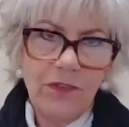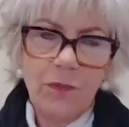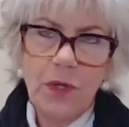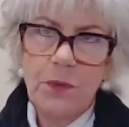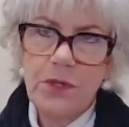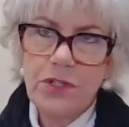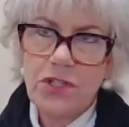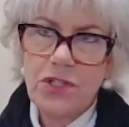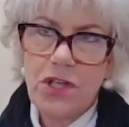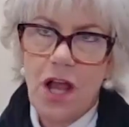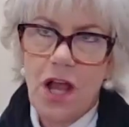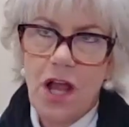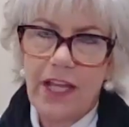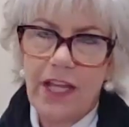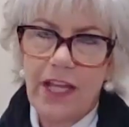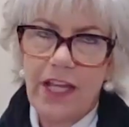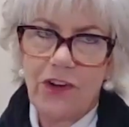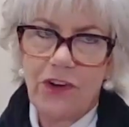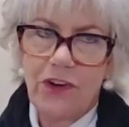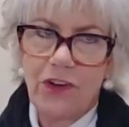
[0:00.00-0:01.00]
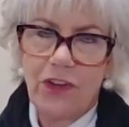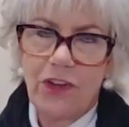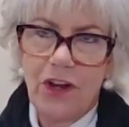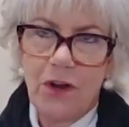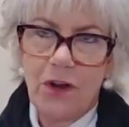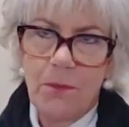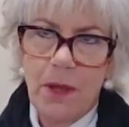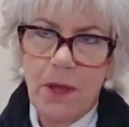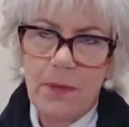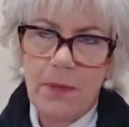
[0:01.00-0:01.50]
we were talking
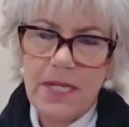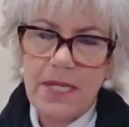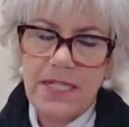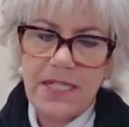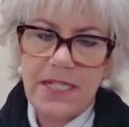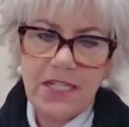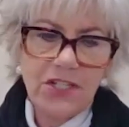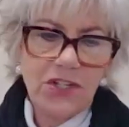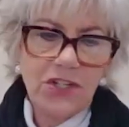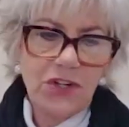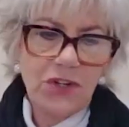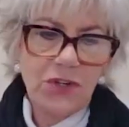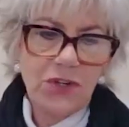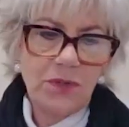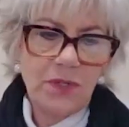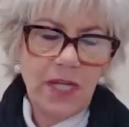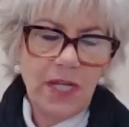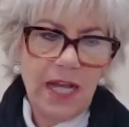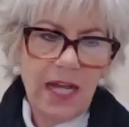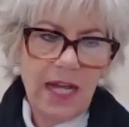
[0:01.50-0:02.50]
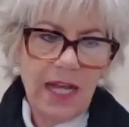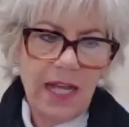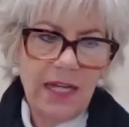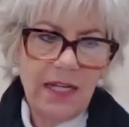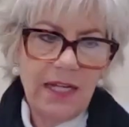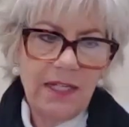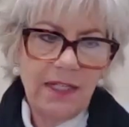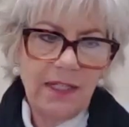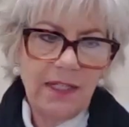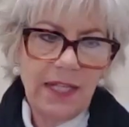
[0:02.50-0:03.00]
earlier about my sister who
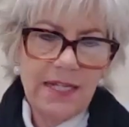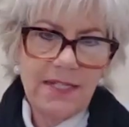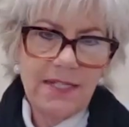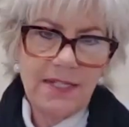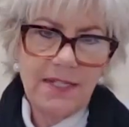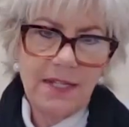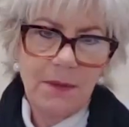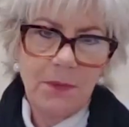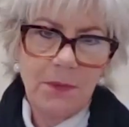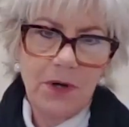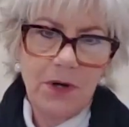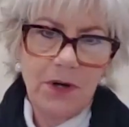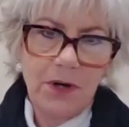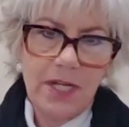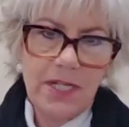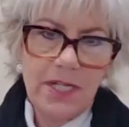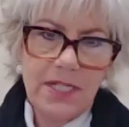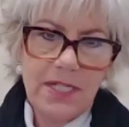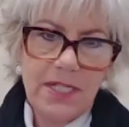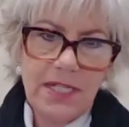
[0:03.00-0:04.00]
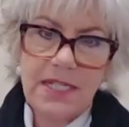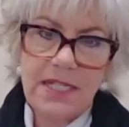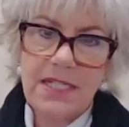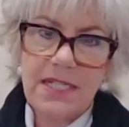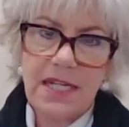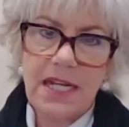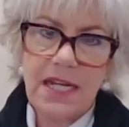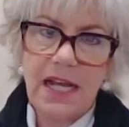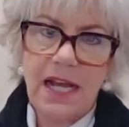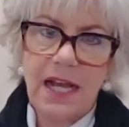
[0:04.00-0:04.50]
died last summer at
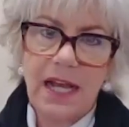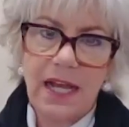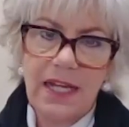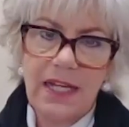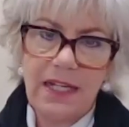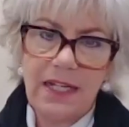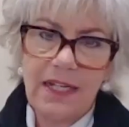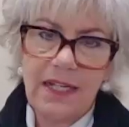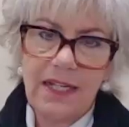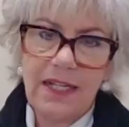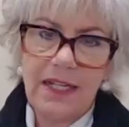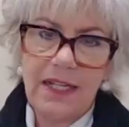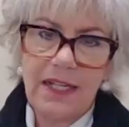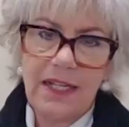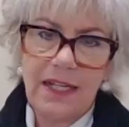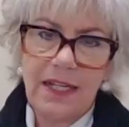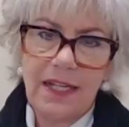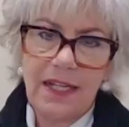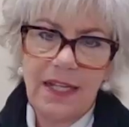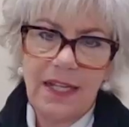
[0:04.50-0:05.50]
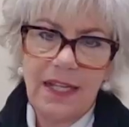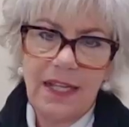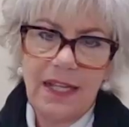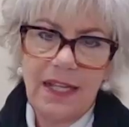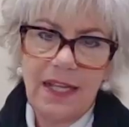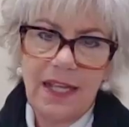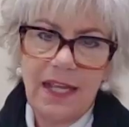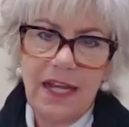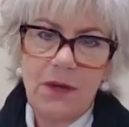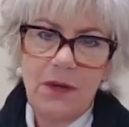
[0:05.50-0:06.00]
69,
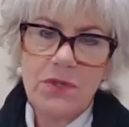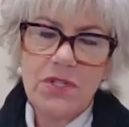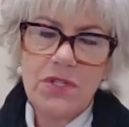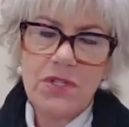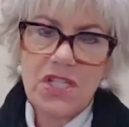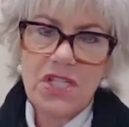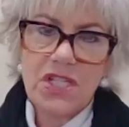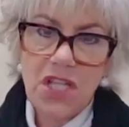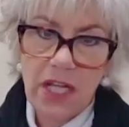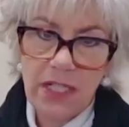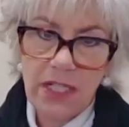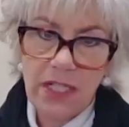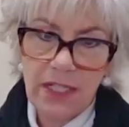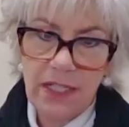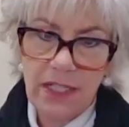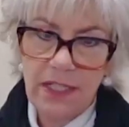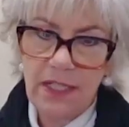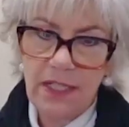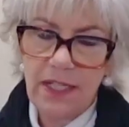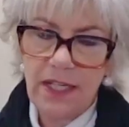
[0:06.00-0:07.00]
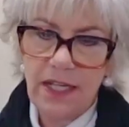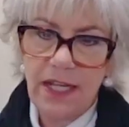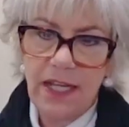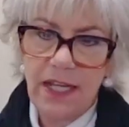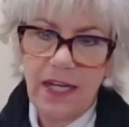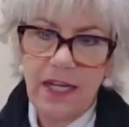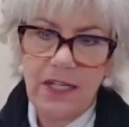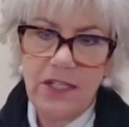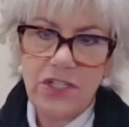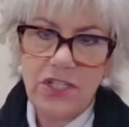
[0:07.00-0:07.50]
and it was sudden,
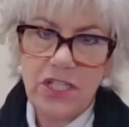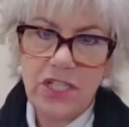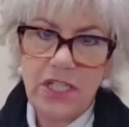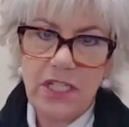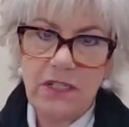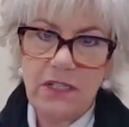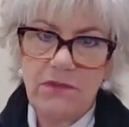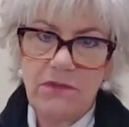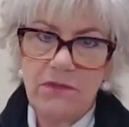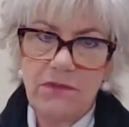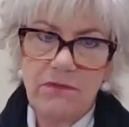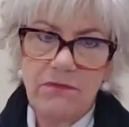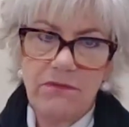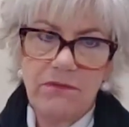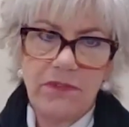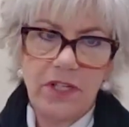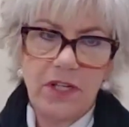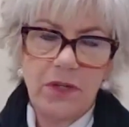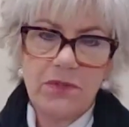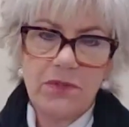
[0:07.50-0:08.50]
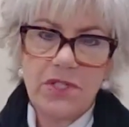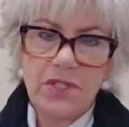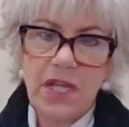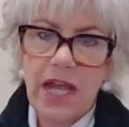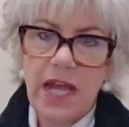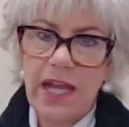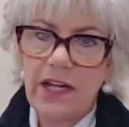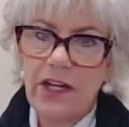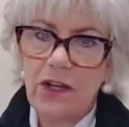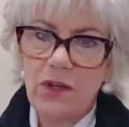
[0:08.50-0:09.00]
and she, was
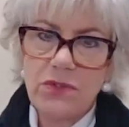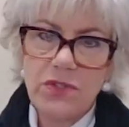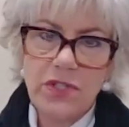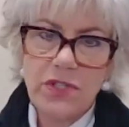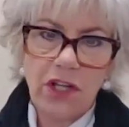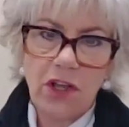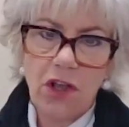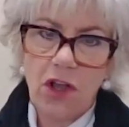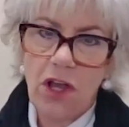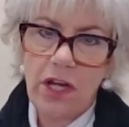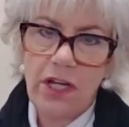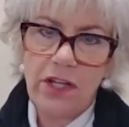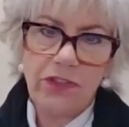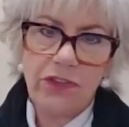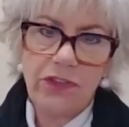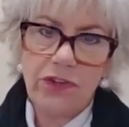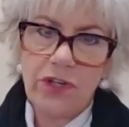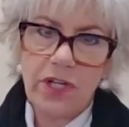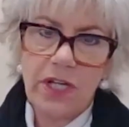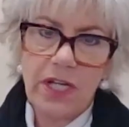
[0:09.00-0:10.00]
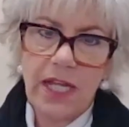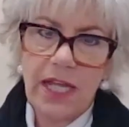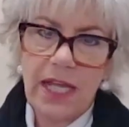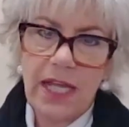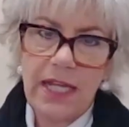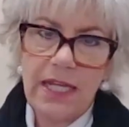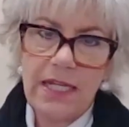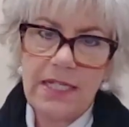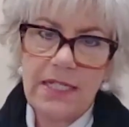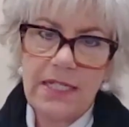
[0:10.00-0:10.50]
diagnosed and gone in 30
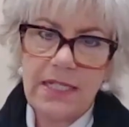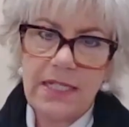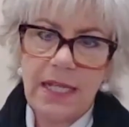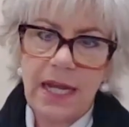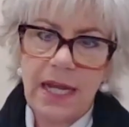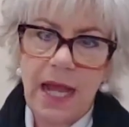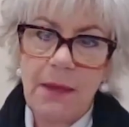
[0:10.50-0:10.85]
days. And